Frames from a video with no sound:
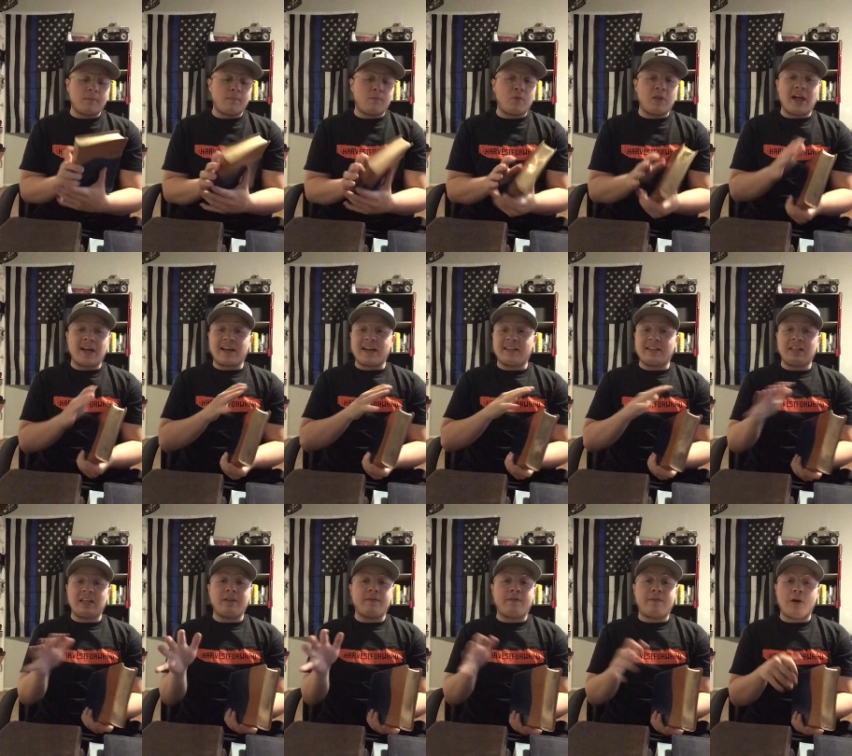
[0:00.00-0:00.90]
Like I
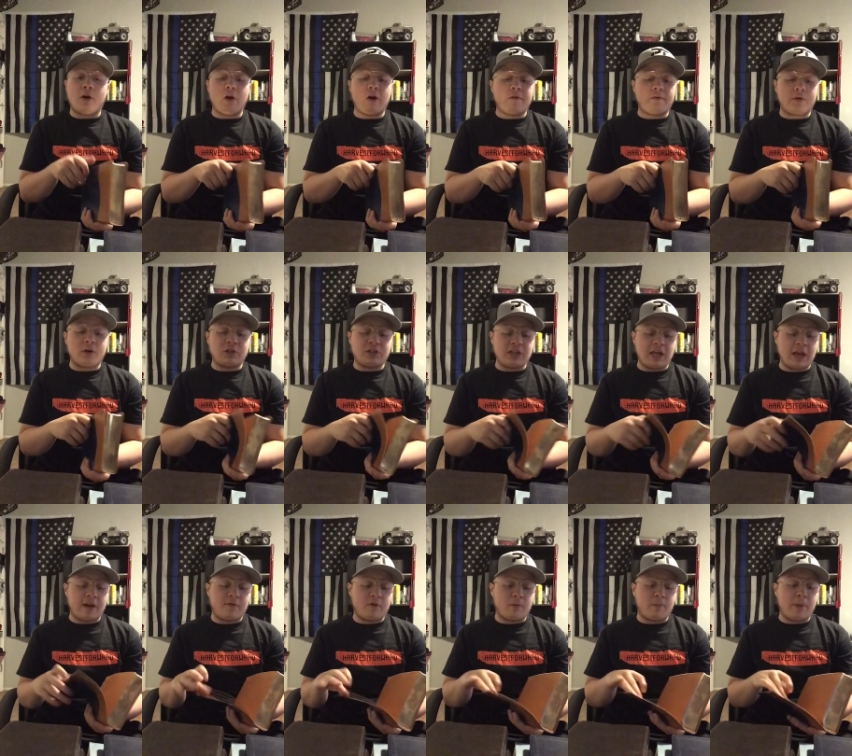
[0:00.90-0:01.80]
said, very first
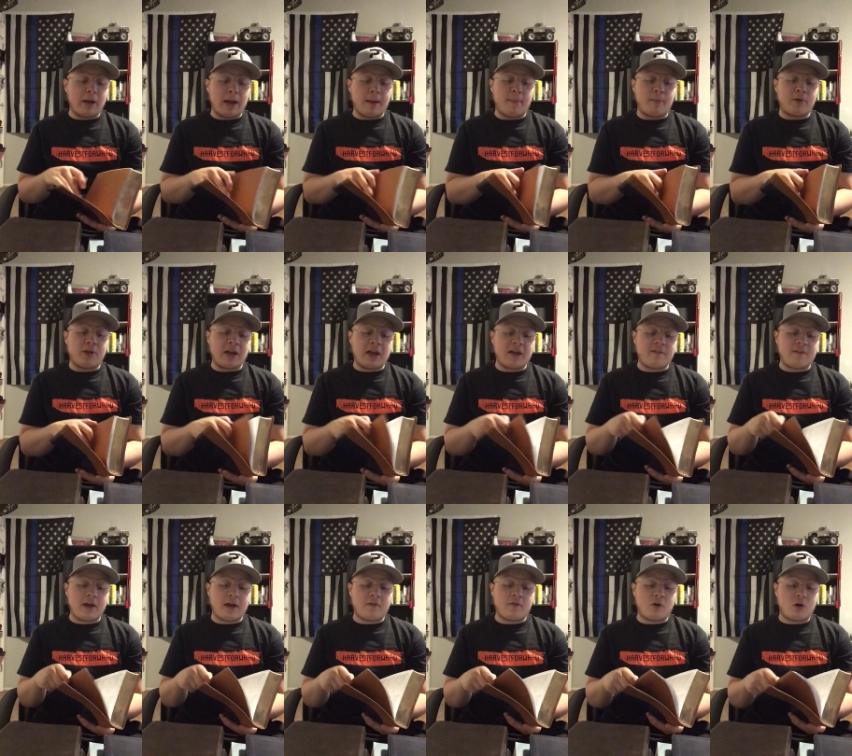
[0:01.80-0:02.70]
ever Bible that
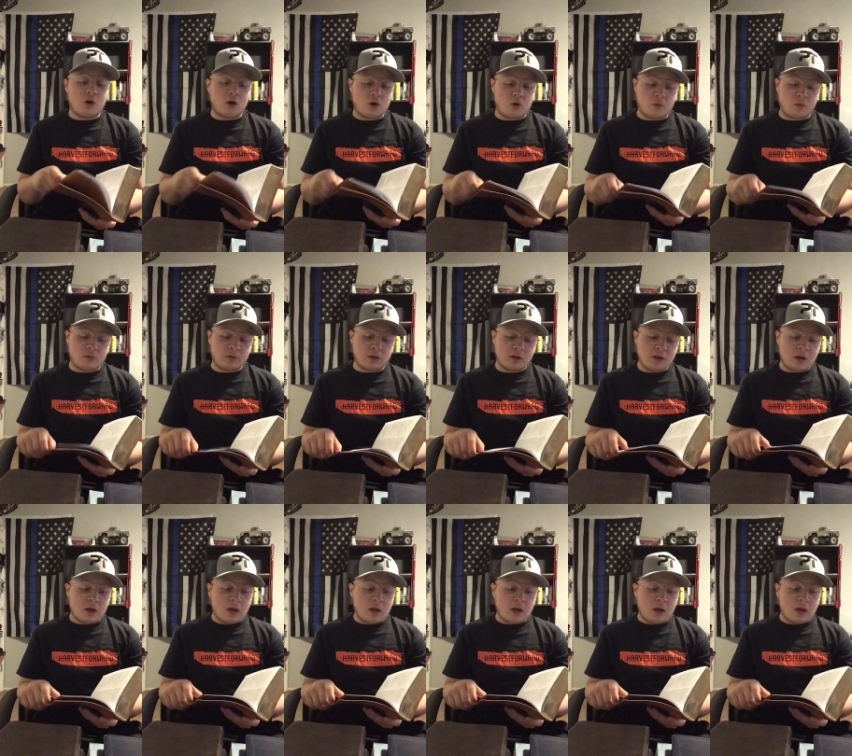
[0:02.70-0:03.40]
I've ever owned.